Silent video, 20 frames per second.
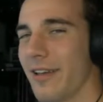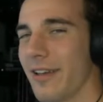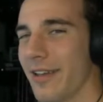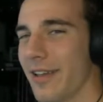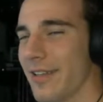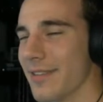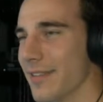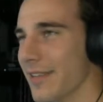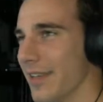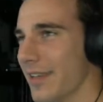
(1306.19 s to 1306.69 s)

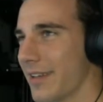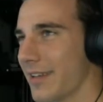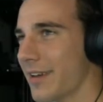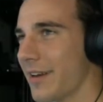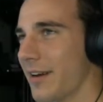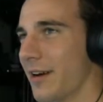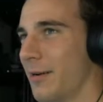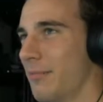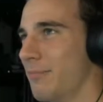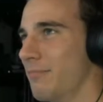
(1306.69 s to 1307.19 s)
and like
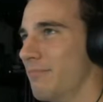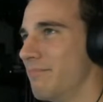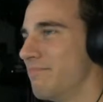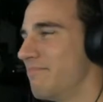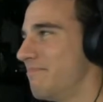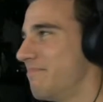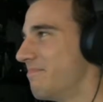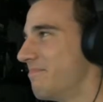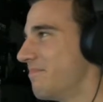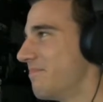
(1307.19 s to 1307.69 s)

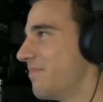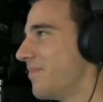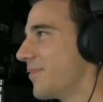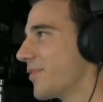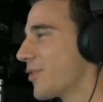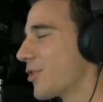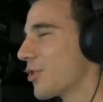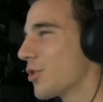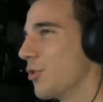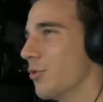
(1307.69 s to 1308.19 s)

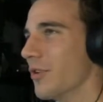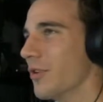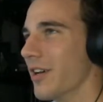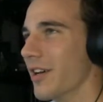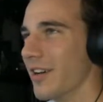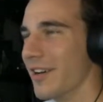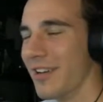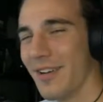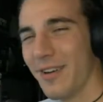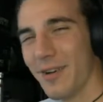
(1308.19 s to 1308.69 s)

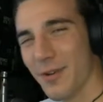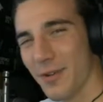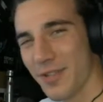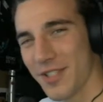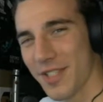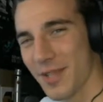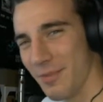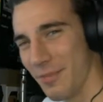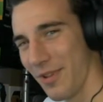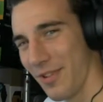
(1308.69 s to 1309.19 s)
Gouda or
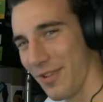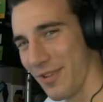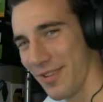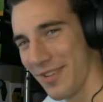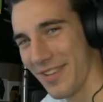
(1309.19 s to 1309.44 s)
some other